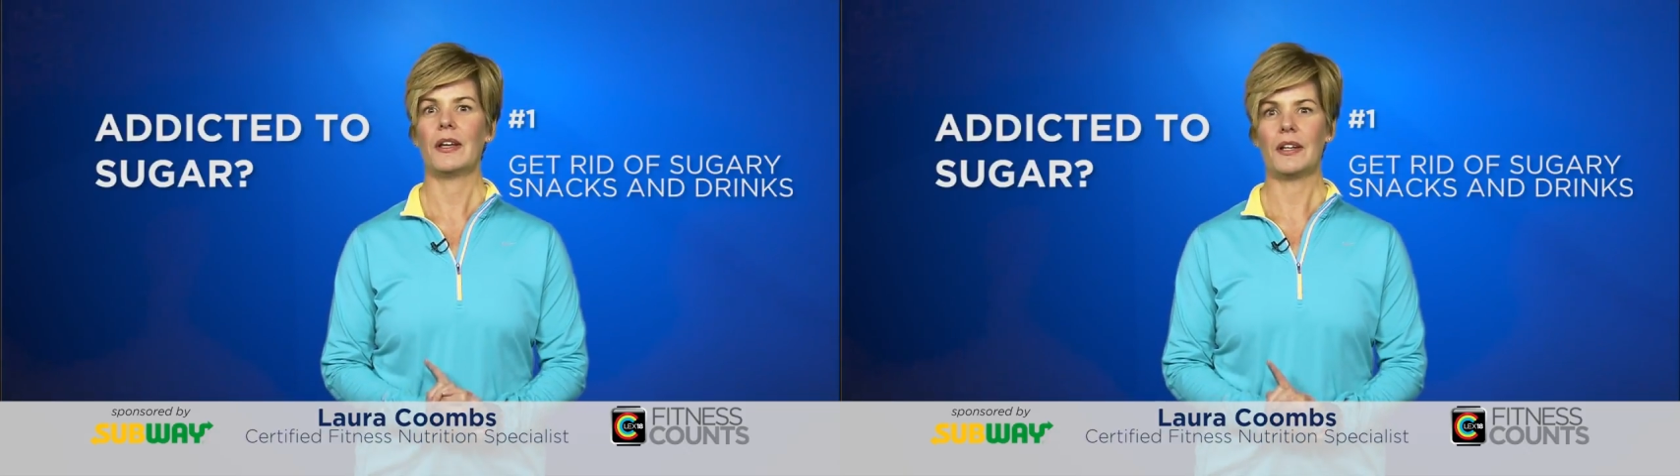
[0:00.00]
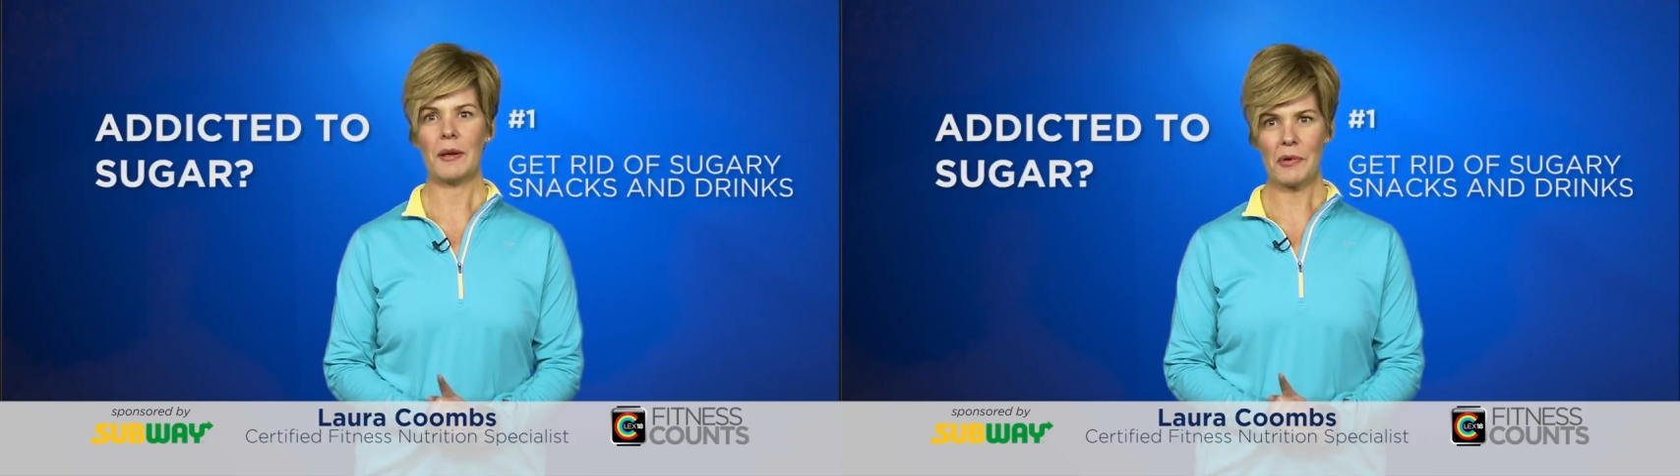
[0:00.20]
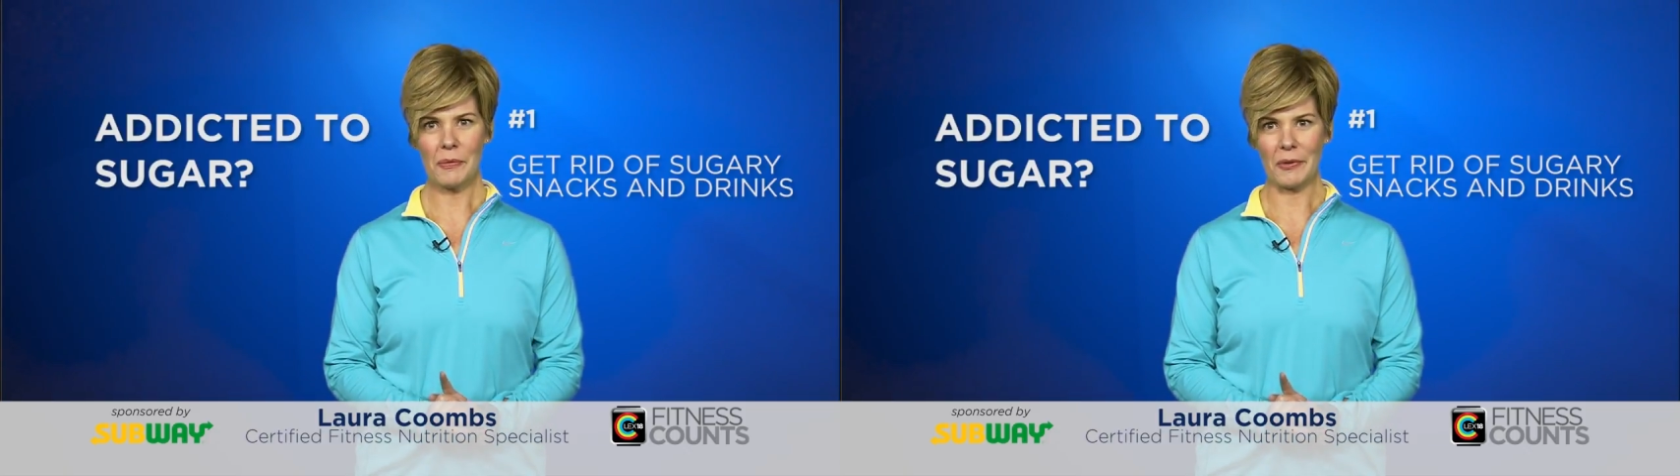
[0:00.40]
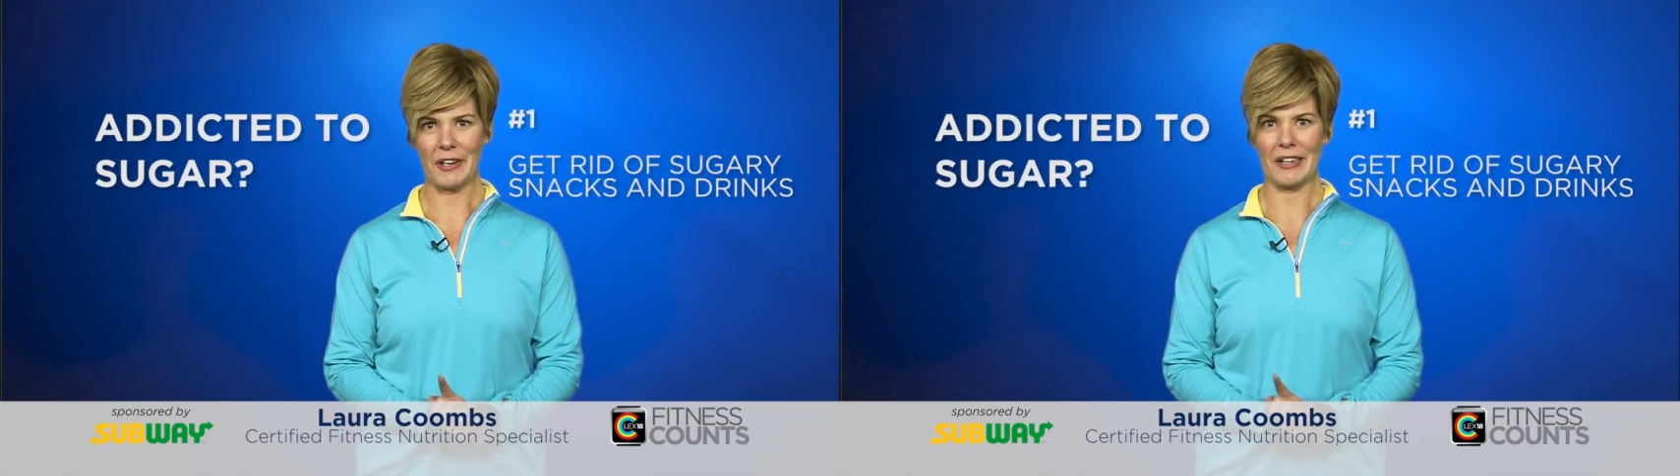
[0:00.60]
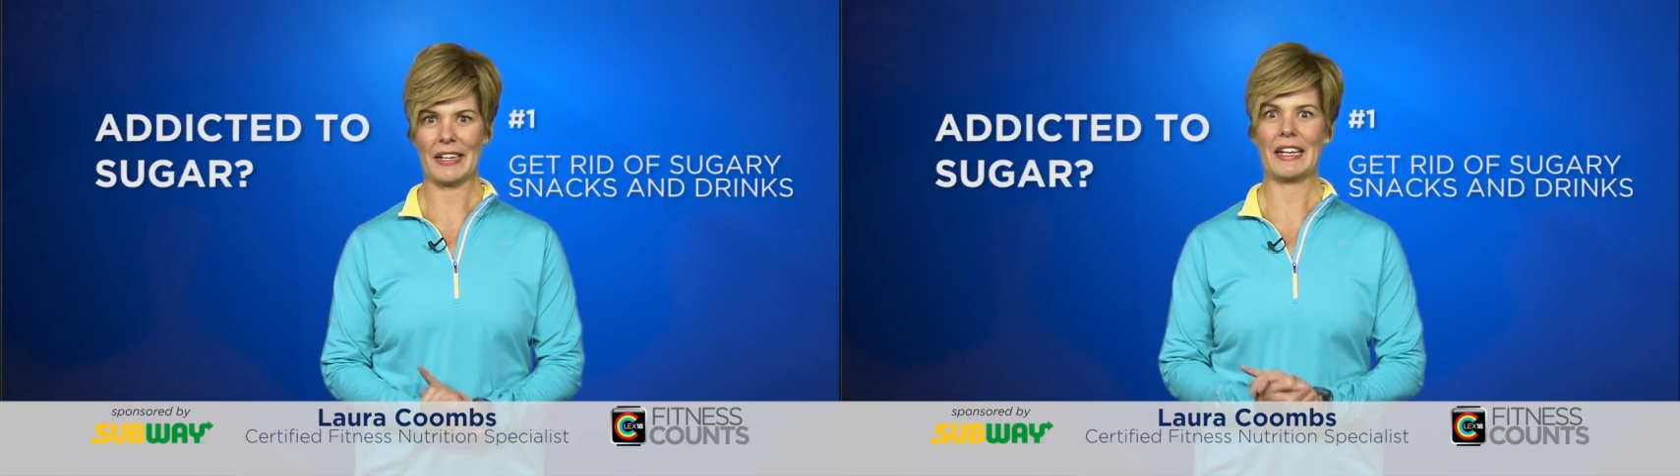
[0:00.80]
Number
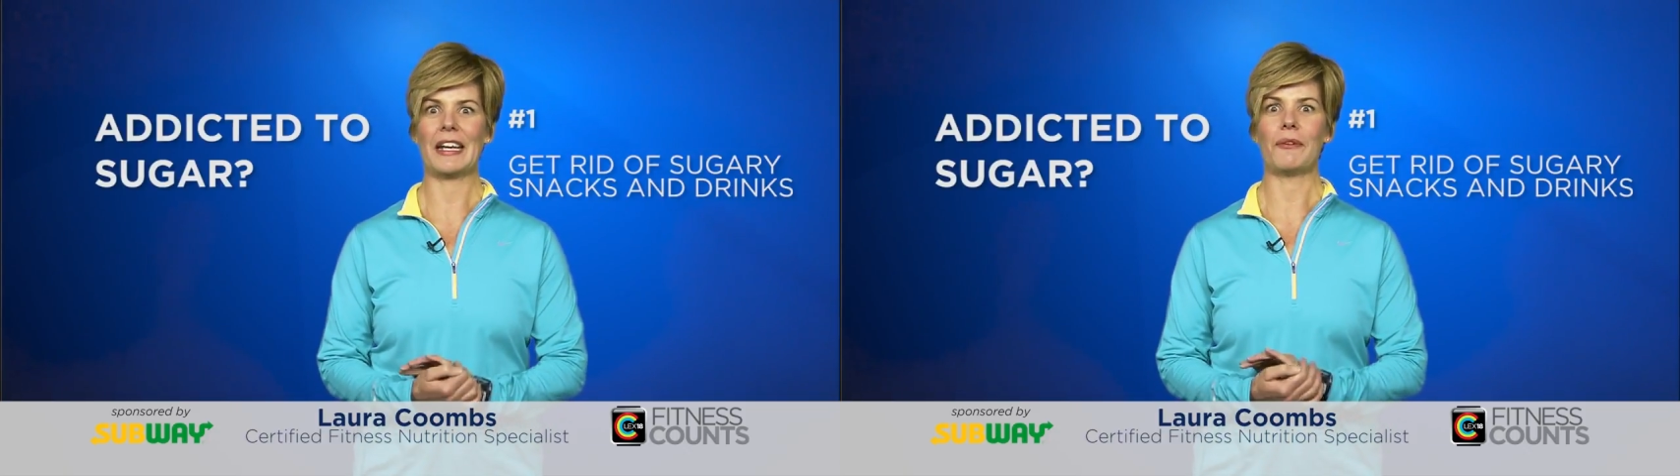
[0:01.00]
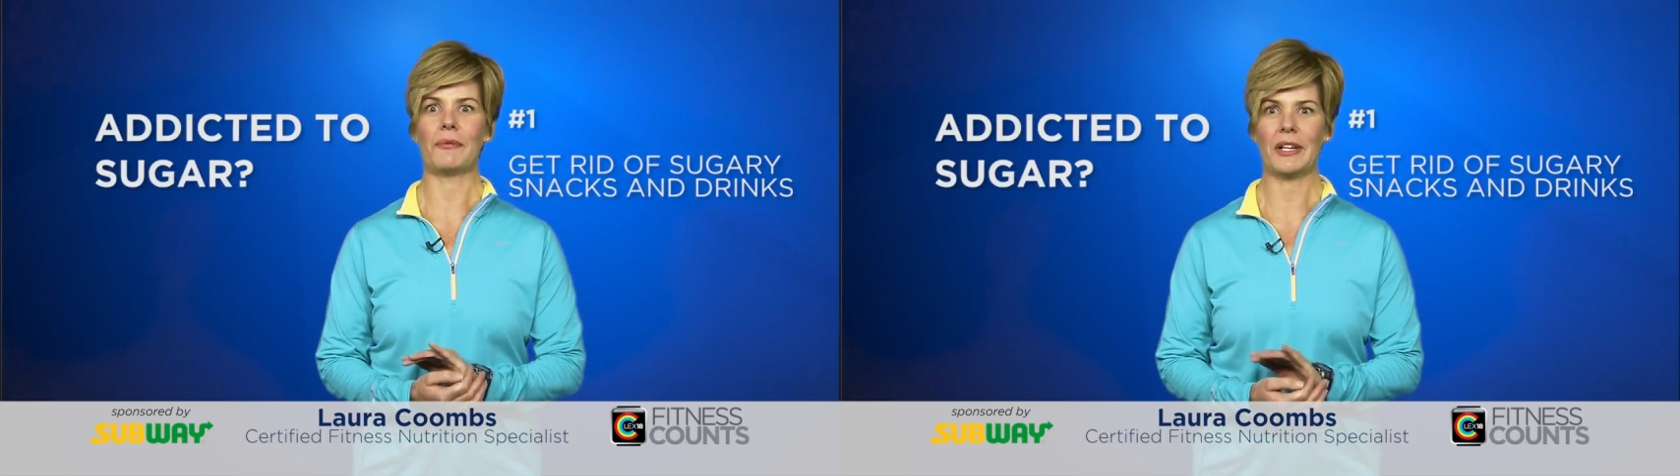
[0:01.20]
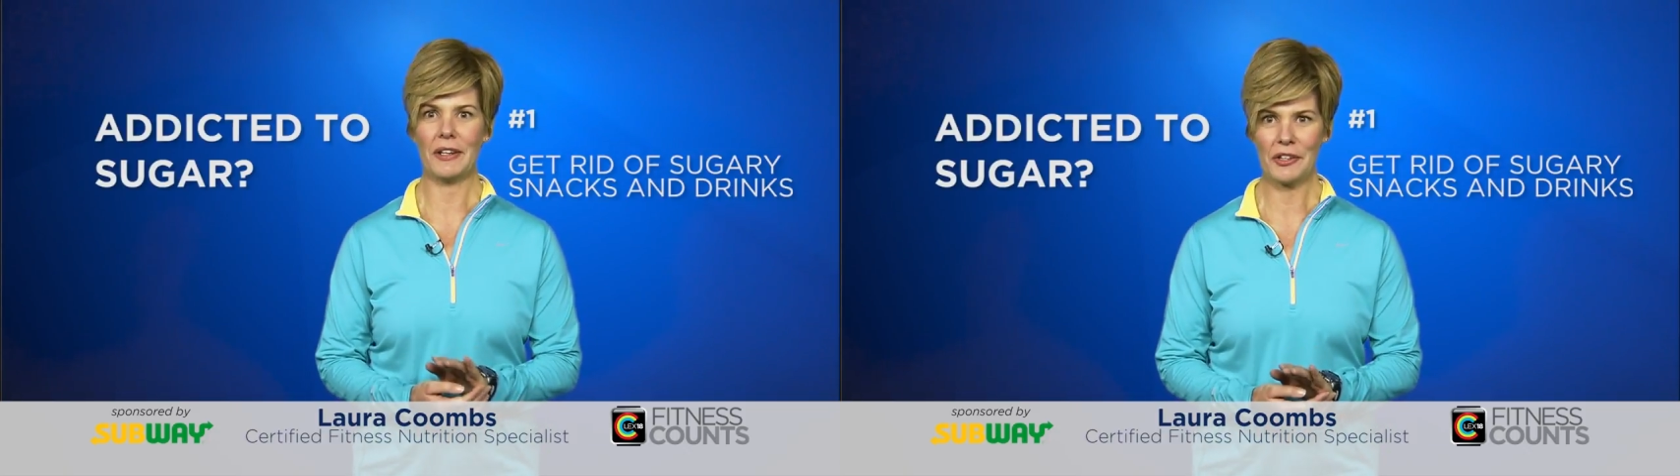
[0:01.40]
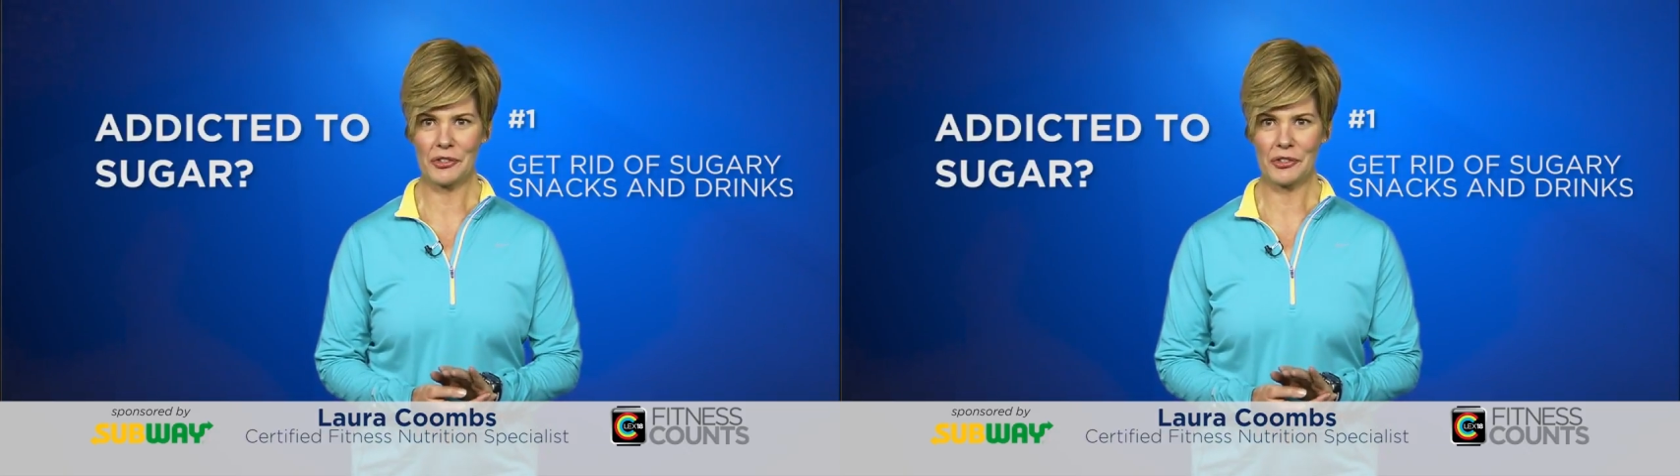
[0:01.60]
one, get rid of the